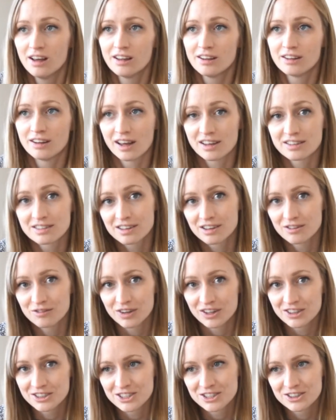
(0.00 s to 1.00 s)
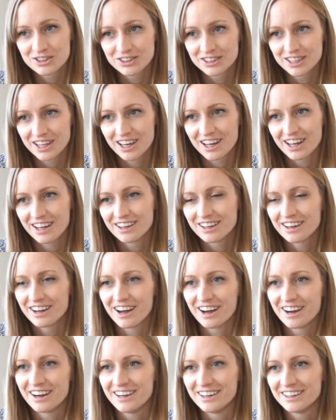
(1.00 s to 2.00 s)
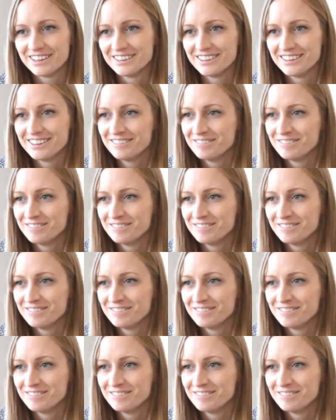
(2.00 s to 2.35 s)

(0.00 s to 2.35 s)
less conventional again.